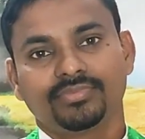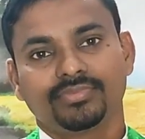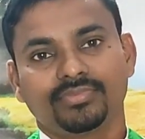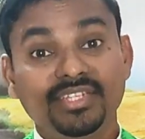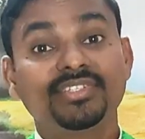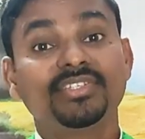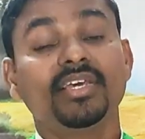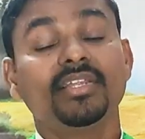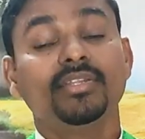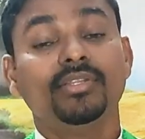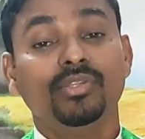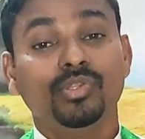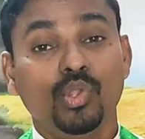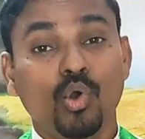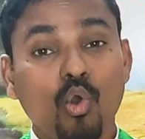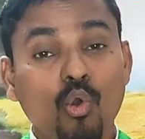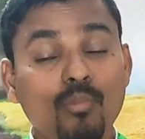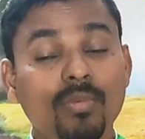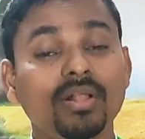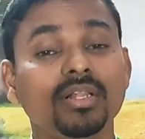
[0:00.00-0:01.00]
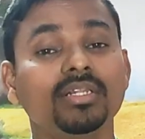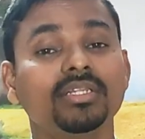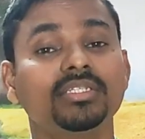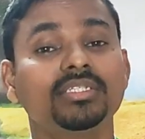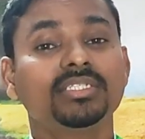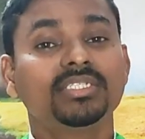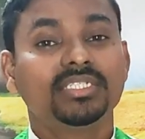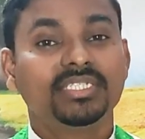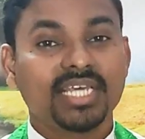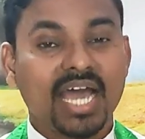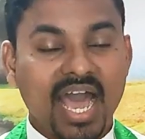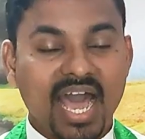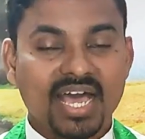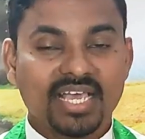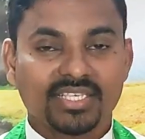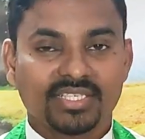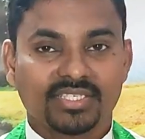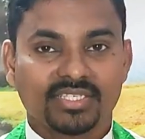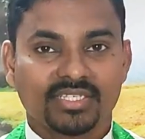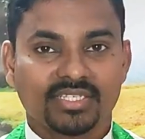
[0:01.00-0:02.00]
It's a noble
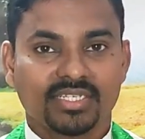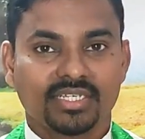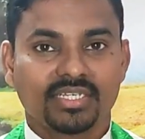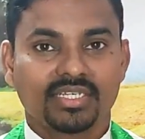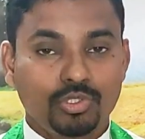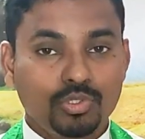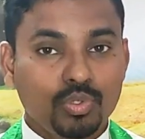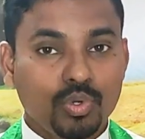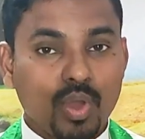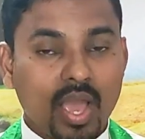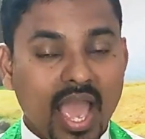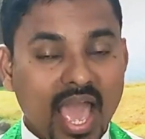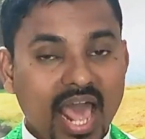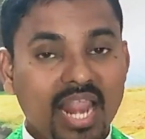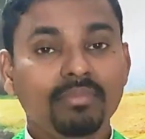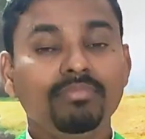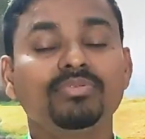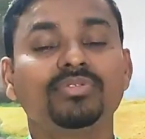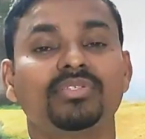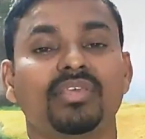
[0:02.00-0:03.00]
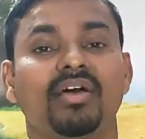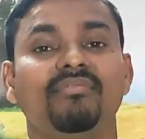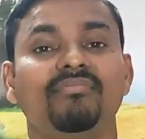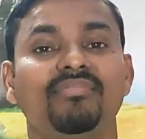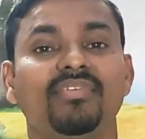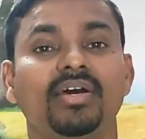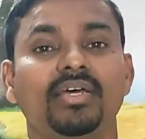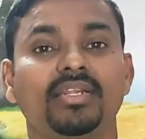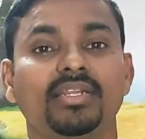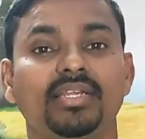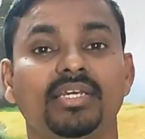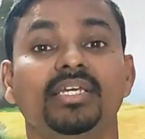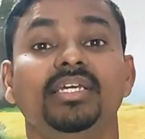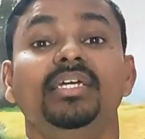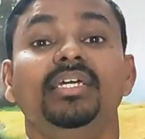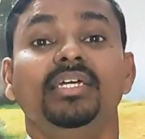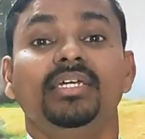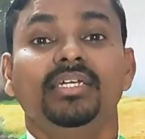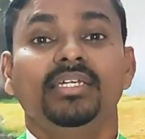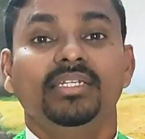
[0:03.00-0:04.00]
task to help someone
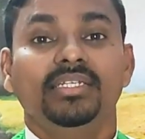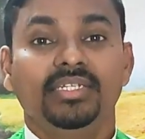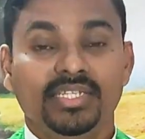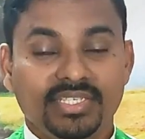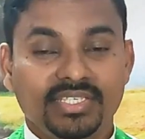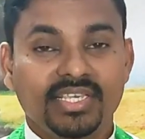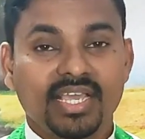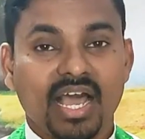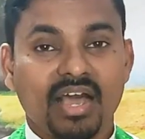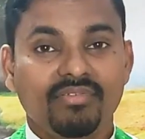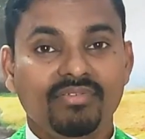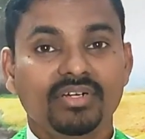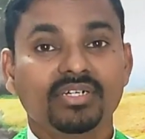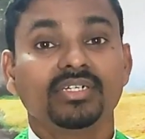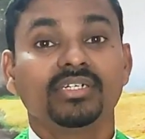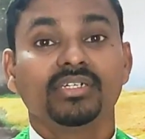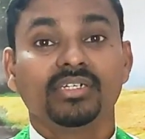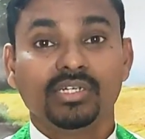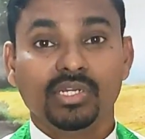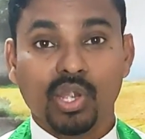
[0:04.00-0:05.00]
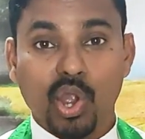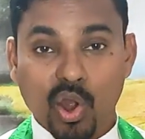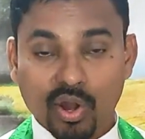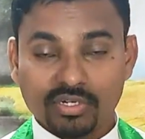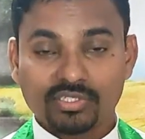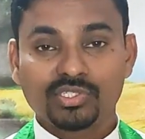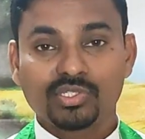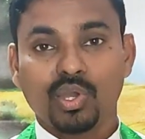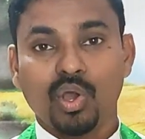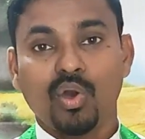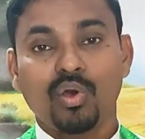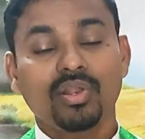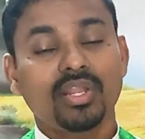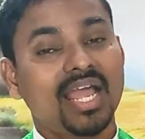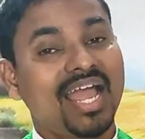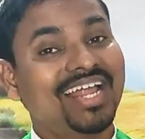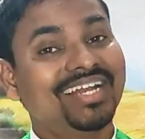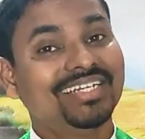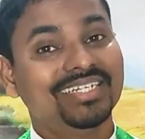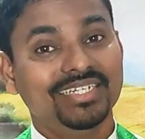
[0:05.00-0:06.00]
discover God's
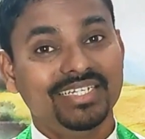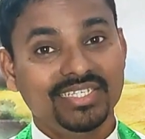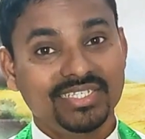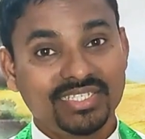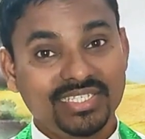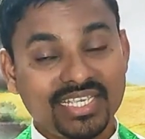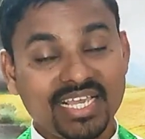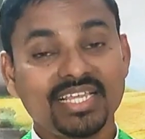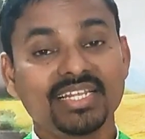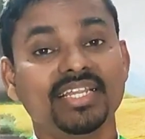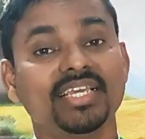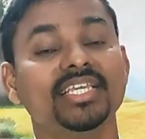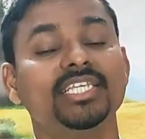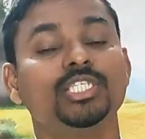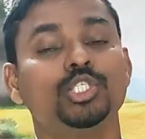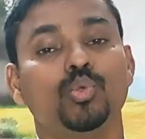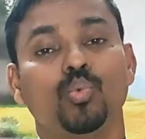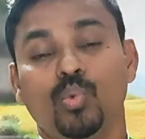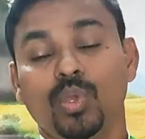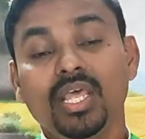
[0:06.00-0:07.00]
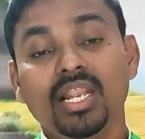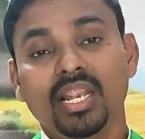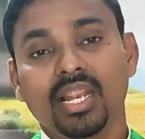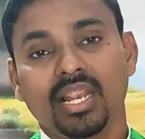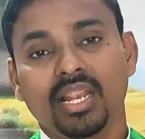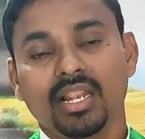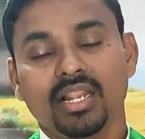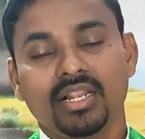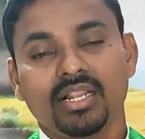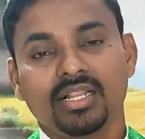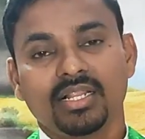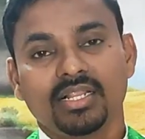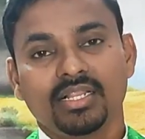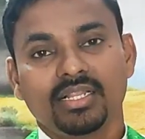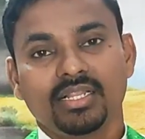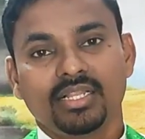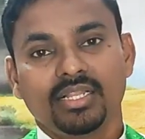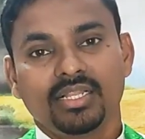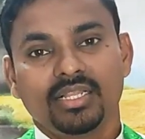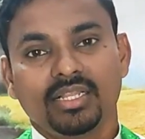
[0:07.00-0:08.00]
call and discern His will.
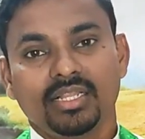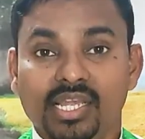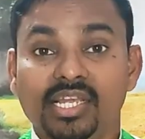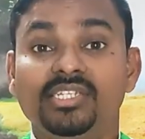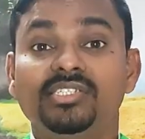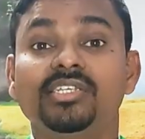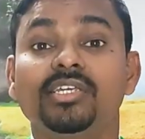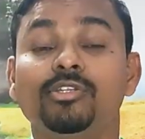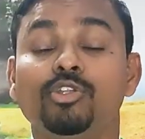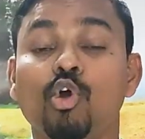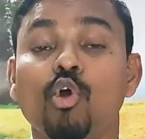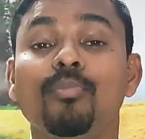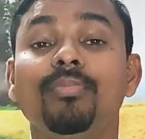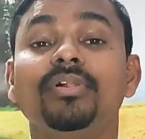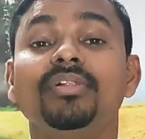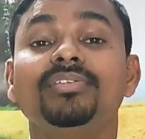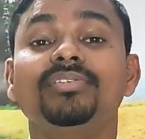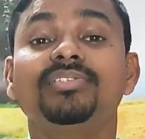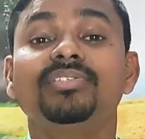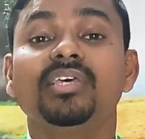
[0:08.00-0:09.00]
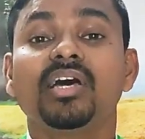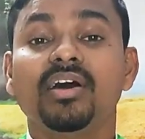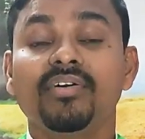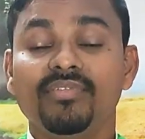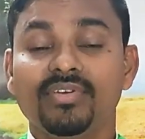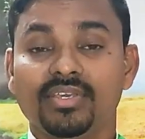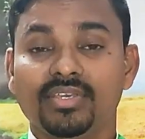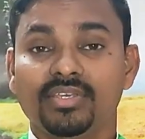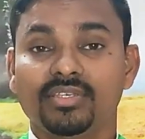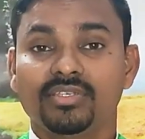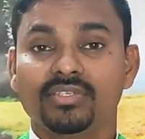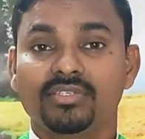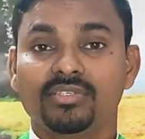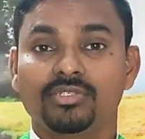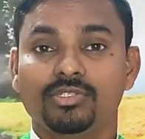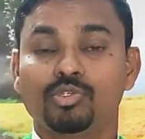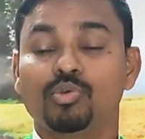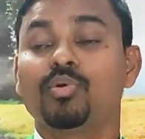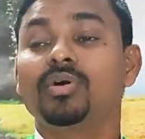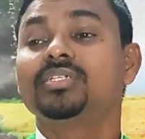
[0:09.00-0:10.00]
It's a noble
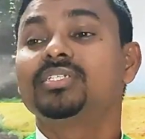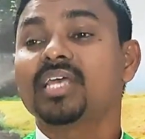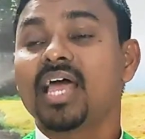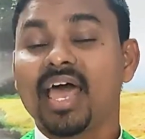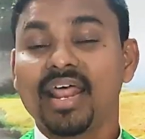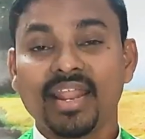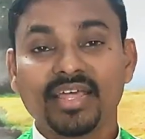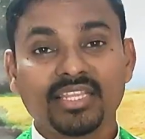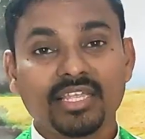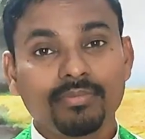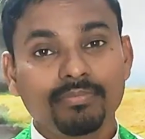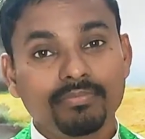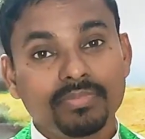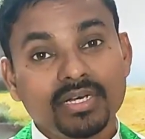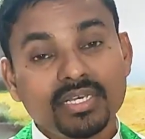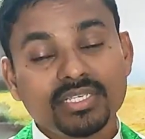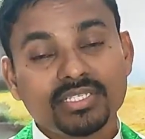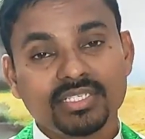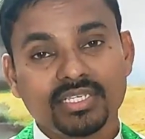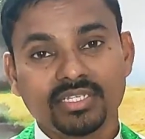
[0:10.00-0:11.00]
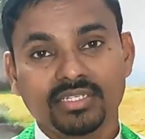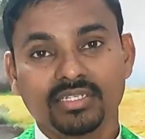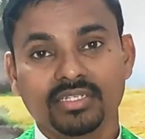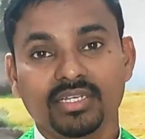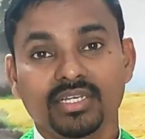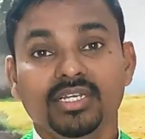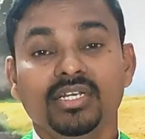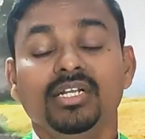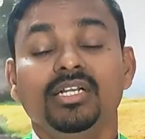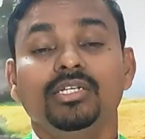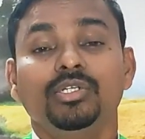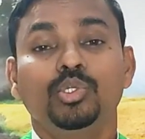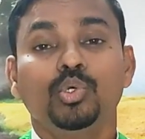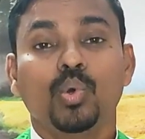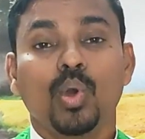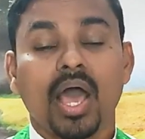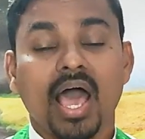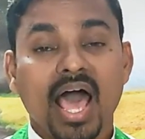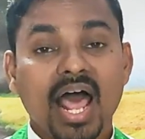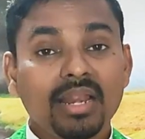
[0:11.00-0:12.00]
service towards another person
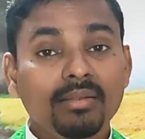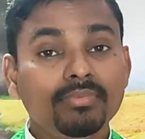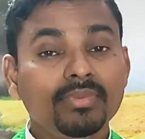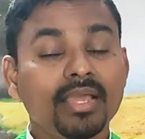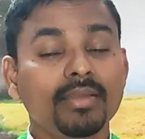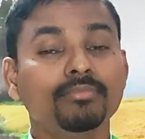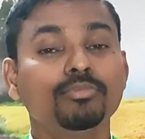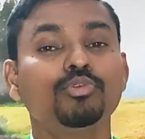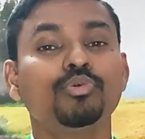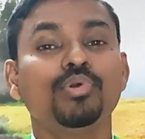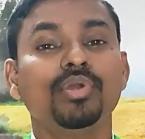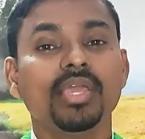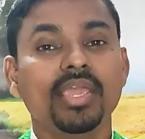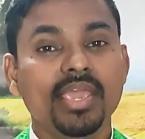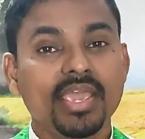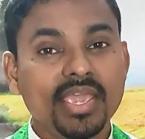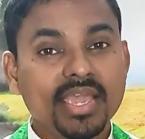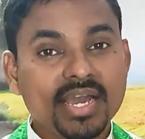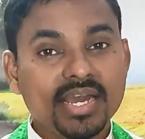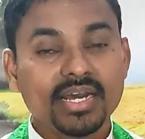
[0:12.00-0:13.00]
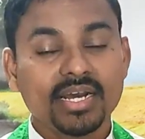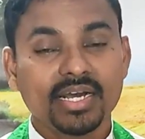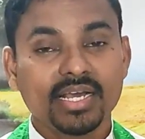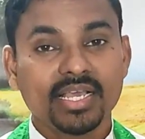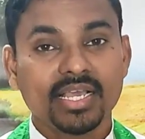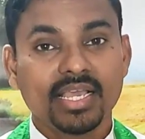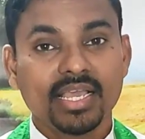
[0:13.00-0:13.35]
to help them to hear